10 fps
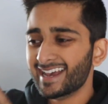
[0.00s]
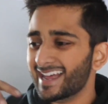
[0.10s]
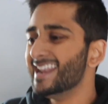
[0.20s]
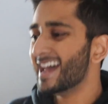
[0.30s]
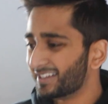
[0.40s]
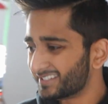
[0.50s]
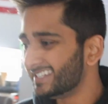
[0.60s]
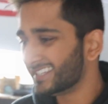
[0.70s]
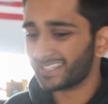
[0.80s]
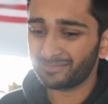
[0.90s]
And now
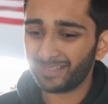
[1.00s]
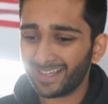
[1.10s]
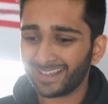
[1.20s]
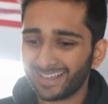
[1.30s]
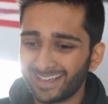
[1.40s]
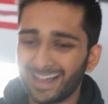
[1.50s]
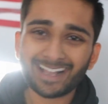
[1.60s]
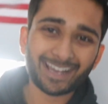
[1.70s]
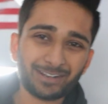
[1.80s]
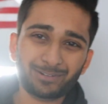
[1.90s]
seeing them, like I
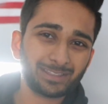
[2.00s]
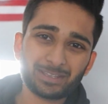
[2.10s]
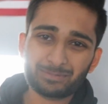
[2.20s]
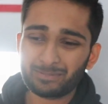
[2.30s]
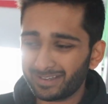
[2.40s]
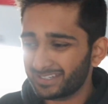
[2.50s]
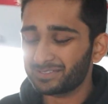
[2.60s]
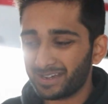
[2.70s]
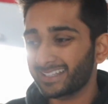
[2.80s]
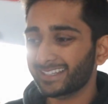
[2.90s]
kind of want them on my
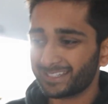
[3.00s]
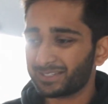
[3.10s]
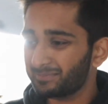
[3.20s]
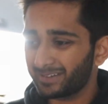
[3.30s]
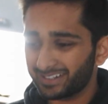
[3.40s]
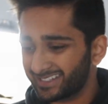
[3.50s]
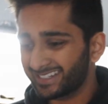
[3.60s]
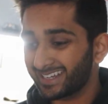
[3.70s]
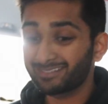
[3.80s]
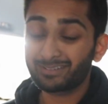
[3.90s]
new headlights on the BRZ
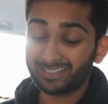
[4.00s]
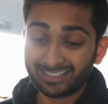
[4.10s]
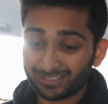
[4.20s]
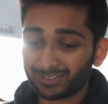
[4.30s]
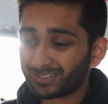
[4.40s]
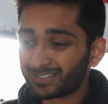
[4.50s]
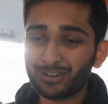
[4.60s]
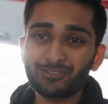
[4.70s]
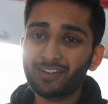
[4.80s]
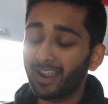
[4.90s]
again because these look
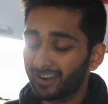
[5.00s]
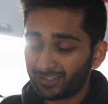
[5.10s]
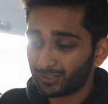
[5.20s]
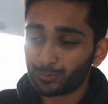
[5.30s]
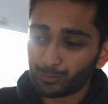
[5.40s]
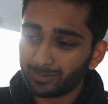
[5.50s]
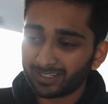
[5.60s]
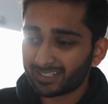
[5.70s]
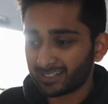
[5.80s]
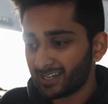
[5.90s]
so fire. And it's so cool
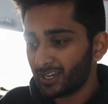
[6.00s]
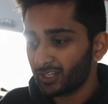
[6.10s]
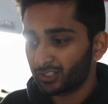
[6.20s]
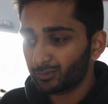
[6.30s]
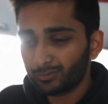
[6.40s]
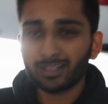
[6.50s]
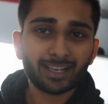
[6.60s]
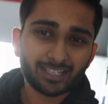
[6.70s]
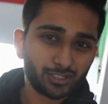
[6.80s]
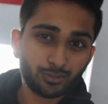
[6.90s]
because like
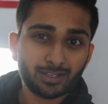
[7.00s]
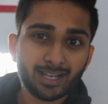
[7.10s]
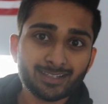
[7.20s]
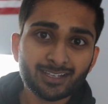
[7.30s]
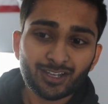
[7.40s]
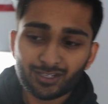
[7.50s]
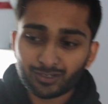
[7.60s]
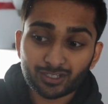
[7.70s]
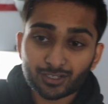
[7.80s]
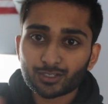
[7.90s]
I showed you guys, you
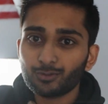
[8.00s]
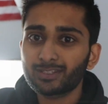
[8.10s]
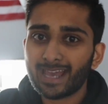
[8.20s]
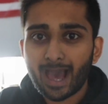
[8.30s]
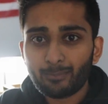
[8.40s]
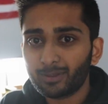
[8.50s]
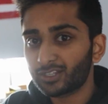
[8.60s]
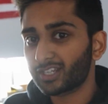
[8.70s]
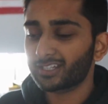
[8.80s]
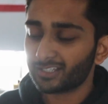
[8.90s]
can just go in the app and
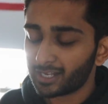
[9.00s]
change the